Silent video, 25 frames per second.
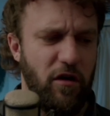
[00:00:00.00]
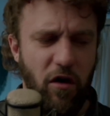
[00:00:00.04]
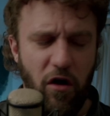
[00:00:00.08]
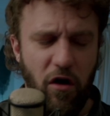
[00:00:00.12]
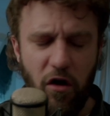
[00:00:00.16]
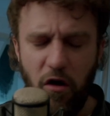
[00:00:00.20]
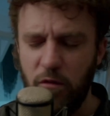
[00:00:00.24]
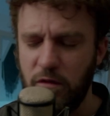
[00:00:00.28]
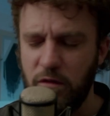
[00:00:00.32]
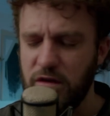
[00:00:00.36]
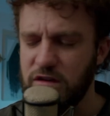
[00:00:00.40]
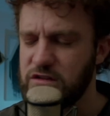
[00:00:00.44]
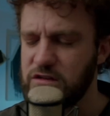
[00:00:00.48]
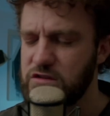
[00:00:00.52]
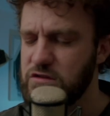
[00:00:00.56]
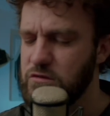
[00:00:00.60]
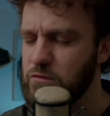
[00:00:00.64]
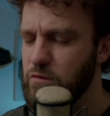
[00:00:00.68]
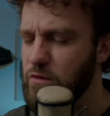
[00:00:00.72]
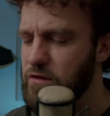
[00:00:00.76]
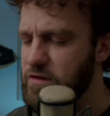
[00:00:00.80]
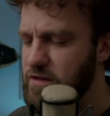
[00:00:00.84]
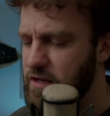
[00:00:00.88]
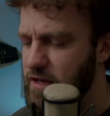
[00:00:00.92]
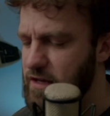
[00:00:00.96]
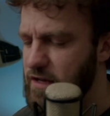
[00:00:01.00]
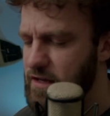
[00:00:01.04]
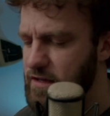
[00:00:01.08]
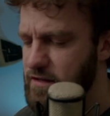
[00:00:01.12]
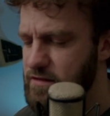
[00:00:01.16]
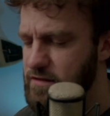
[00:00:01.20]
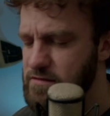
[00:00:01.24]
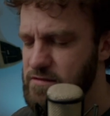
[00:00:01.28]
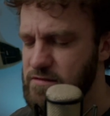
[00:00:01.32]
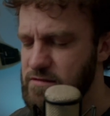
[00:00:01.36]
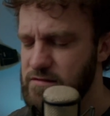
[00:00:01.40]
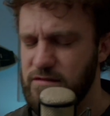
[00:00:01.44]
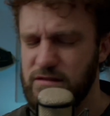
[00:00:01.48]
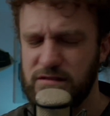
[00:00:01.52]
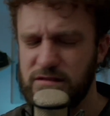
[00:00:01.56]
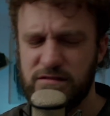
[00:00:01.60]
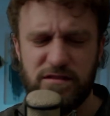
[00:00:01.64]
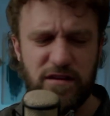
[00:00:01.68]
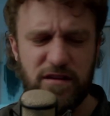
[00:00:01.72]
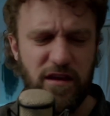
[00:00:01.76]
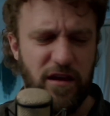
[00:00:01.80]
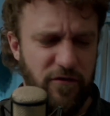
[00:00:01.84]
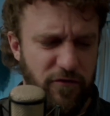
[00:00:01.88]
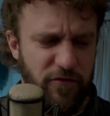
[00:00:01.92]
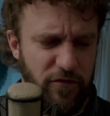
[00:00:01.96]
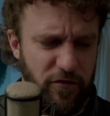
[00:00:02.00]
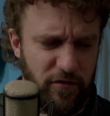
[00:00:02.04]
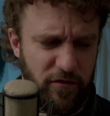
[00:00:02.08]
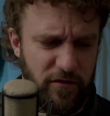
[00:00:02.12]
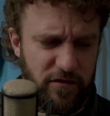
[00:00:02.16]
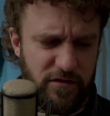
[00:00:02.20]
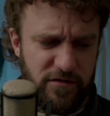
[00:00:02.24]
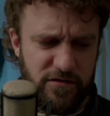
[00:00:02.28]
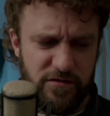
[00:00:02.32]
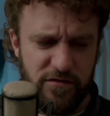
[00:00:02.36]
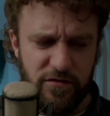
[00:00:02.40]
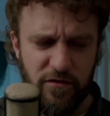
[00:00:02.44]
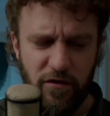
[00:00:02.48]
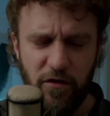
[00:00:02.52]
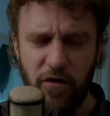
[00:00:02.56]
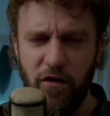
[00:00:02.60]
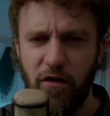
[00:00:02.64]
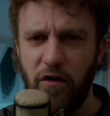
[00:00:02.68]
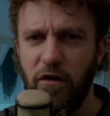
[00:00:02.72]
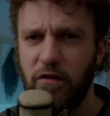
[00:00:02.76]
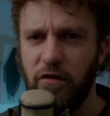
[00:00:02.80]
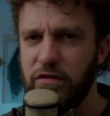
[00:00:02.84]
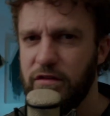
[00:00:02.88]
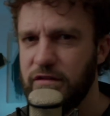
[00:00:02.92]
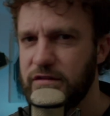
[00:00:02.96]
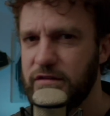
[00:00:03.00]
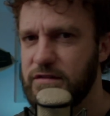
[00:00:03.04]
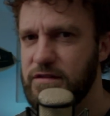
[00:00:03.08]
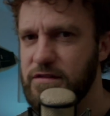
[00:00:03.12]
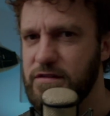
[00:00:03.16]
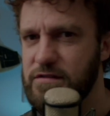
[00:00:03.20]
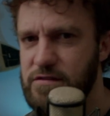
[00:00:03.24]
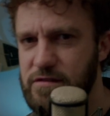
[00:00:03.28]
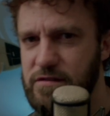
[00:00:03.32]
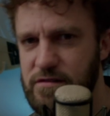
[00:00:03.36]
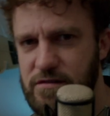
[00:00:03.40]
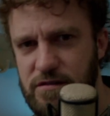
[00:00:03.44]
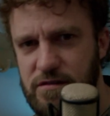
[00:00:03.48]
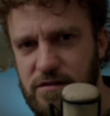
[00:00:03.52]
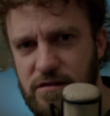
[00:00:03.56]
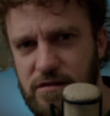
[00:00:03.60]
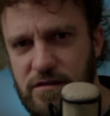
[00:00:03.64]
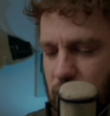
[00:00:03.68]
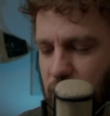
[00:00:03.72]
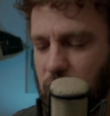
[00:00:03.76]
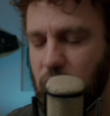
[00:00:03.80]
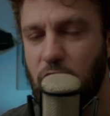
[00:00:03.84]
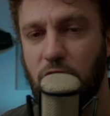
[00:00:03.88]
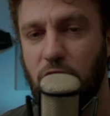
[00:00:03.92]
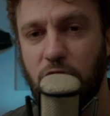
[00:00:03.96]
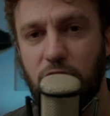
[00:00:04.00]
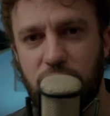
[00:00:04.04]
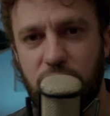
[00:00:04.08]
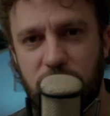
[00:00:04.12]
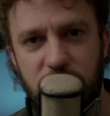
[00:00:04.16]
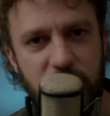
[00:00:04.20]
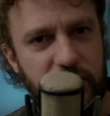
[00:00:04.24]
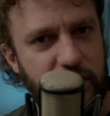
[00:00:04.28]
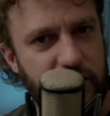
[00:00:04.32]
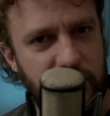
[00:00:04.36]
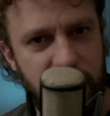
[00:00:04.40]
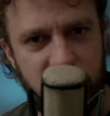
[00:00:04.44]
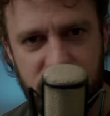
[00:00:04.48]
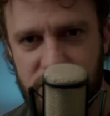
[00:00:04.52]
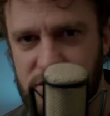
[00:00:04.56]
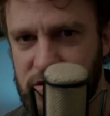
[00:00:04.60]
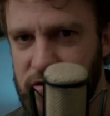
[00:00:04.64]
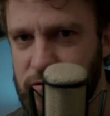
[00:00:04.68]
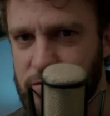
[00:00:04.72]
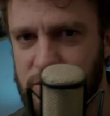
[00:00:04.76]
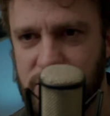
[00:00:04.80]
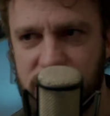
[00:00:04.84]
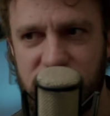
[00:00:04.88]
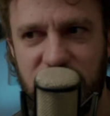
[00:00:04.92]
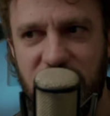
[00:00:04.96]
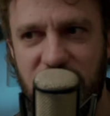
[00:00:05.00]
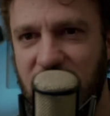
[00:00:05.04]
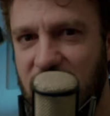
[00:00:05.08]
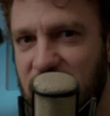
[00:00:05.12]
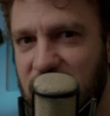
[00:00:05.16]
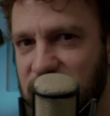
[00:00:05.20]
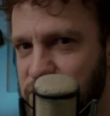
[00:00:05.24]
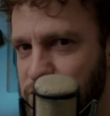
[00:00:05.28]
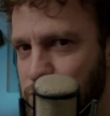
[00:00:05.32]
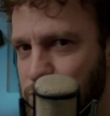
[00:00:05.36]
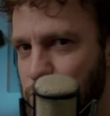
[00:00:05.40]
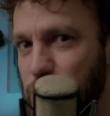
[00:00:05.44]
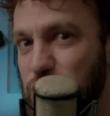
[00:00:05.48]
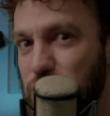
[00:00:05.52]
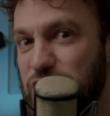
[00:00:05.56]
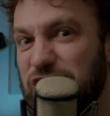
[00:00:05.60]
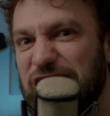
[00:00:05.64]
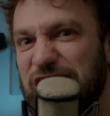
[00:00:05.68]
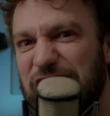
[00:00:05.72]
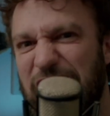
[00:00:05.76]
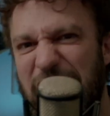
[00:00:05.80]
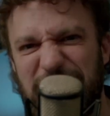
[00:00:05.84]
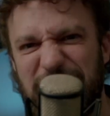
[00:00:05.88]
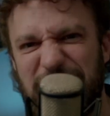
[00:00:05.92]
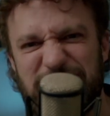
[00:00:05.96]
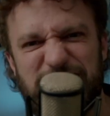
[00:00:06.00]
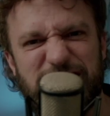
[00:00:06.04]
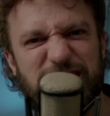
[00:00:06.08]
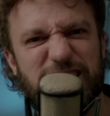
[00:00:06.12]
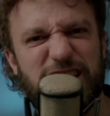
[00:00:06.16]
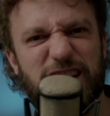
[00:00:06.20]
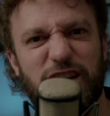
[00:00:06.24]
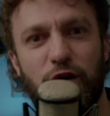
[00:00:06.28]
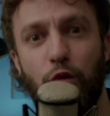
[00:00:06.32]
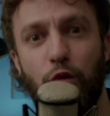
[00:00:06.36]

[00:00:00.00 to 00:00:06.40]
always retains this effortless authenticity. Early years, he was casual, classic,